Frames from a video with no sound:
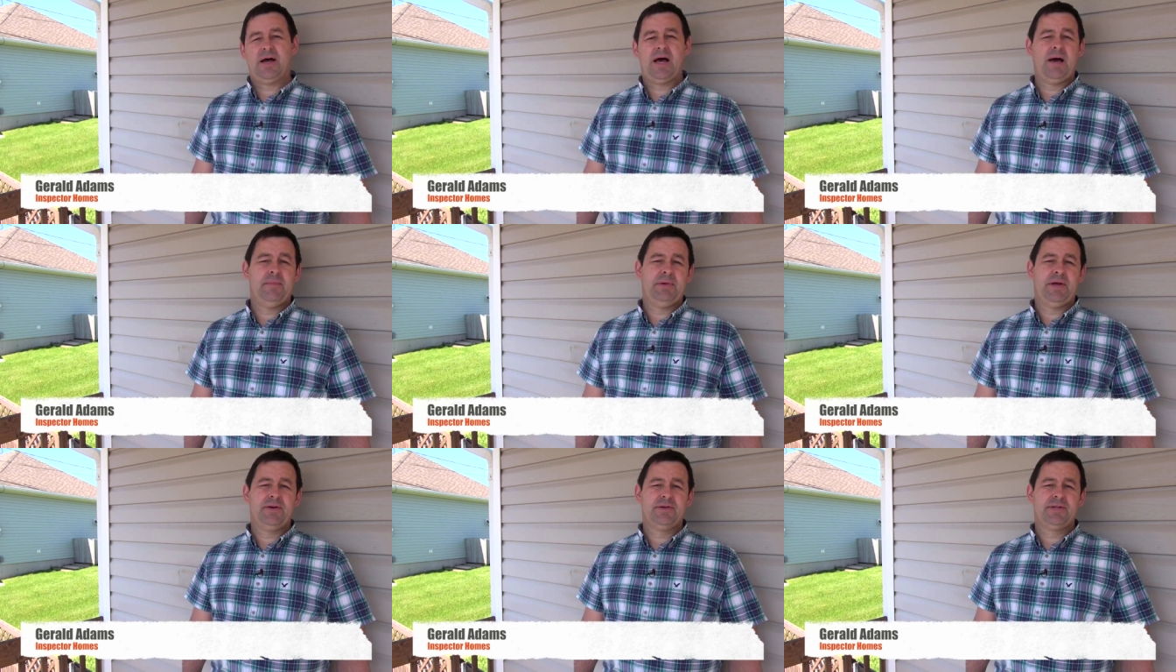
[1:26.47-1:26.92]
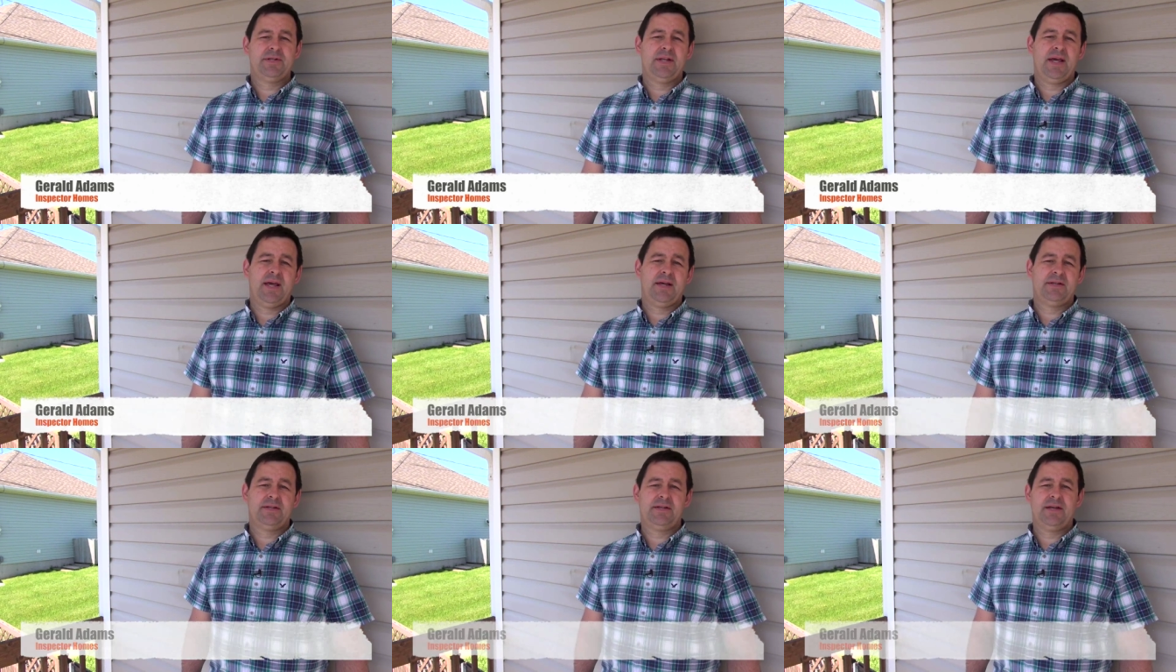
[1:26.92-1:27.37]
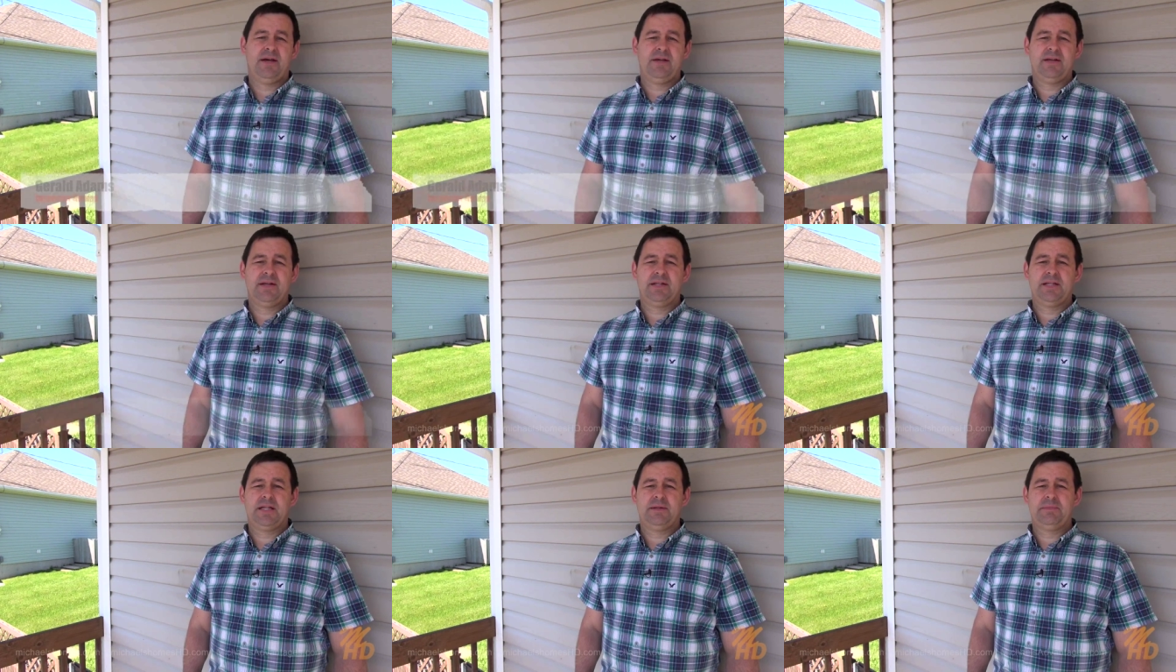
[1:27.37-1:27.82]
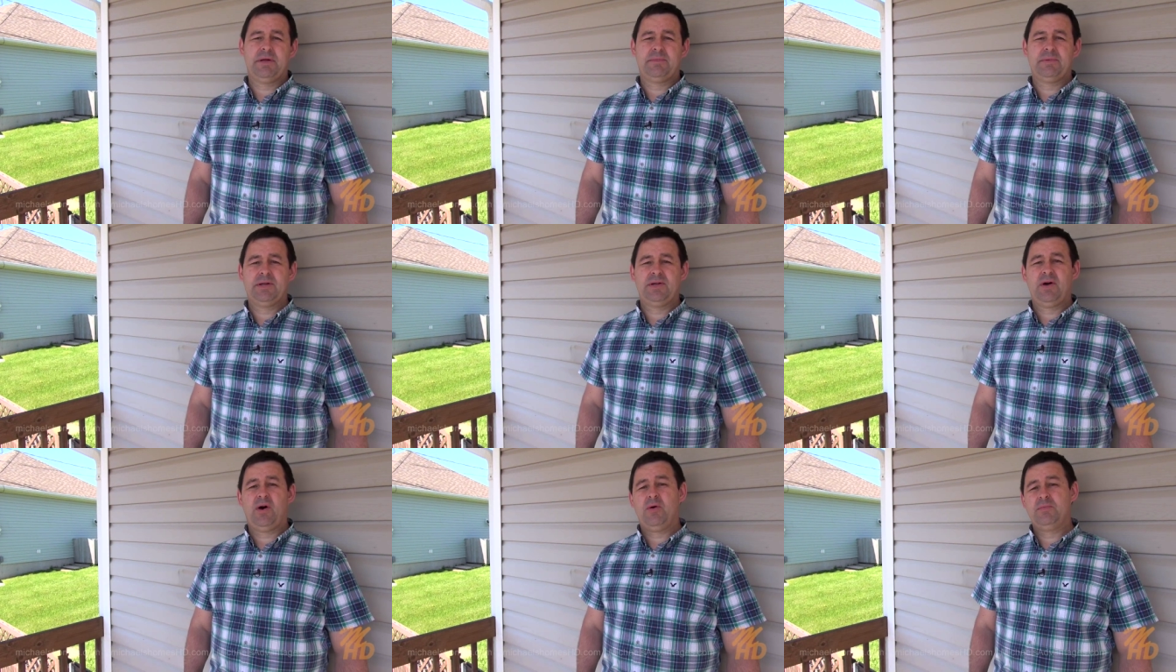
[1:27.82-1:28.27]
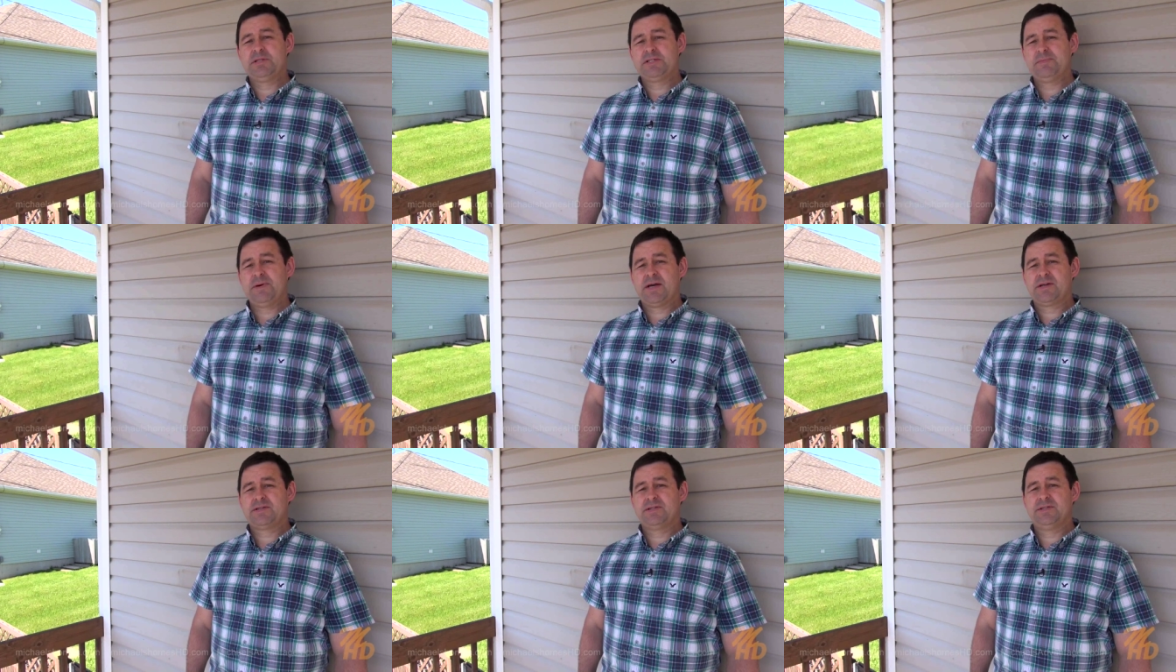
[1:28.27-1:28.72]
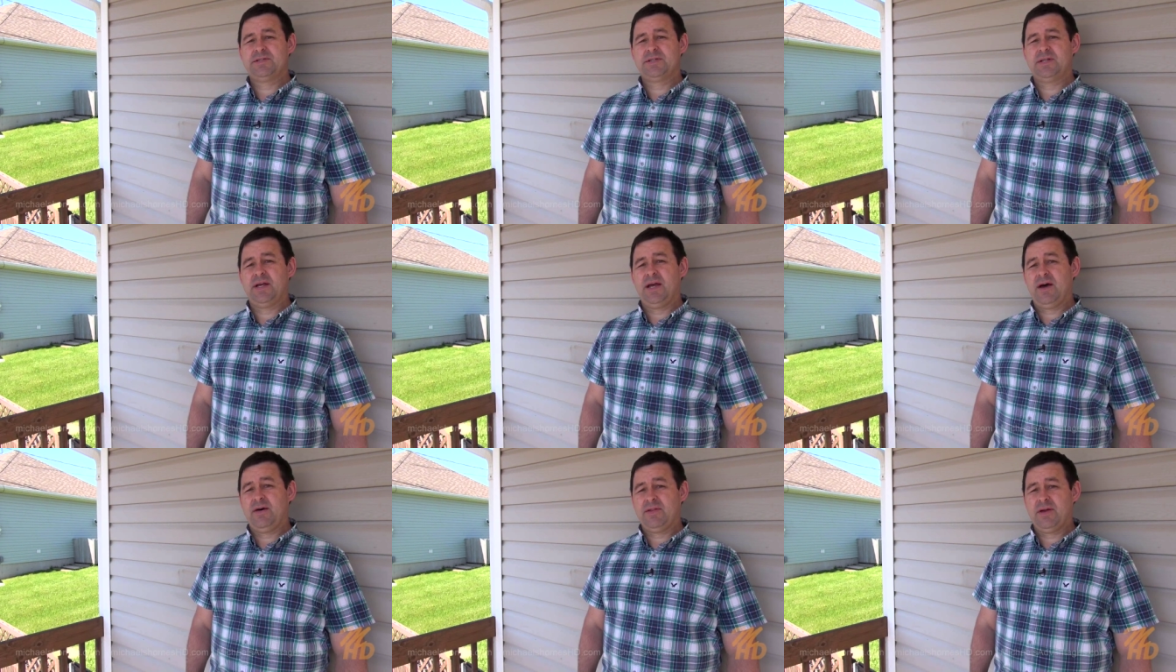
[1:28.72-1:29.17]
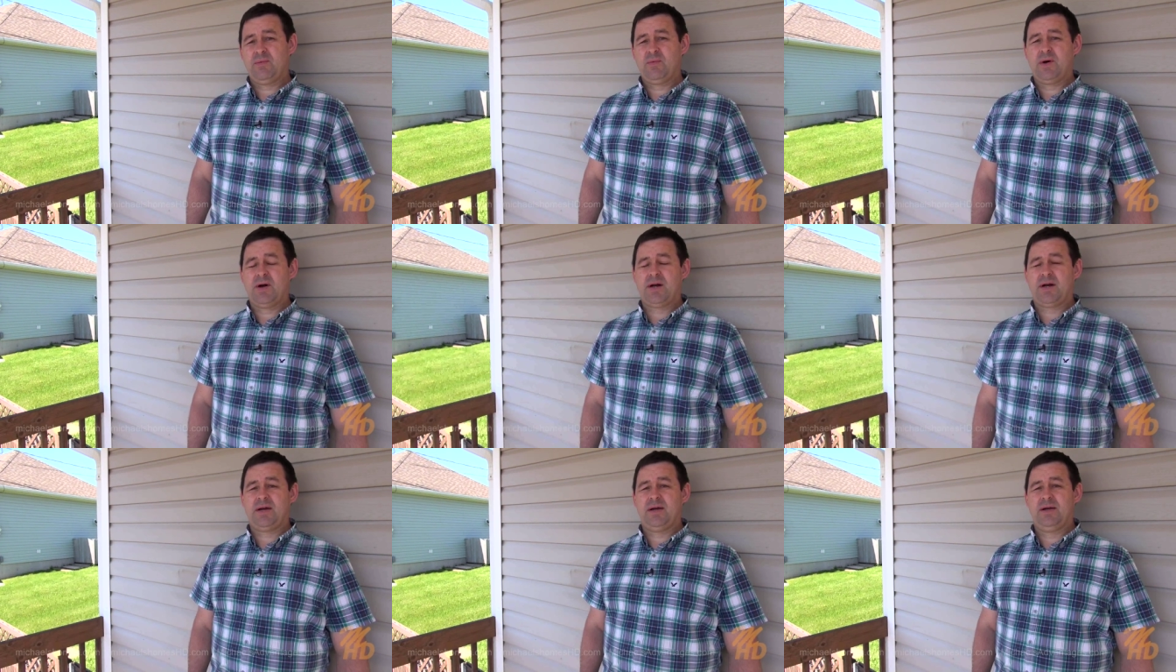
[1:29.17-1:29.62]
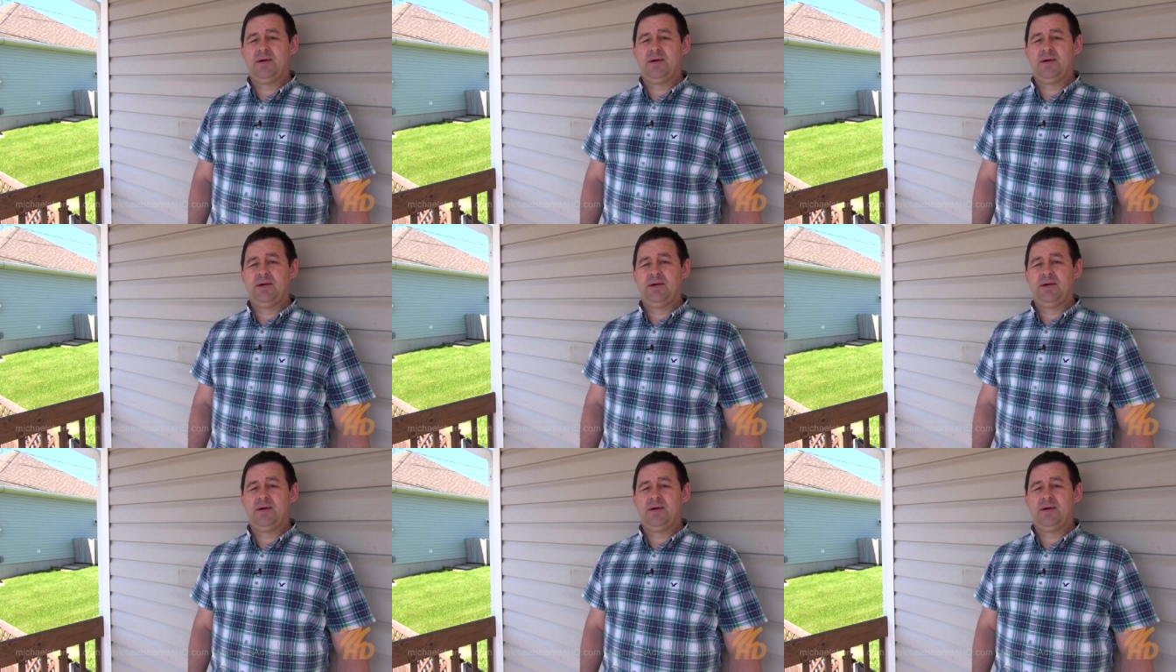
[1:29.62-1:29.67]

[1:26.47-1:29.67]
I'm here today to tell you a little bit about home inspections and how they work.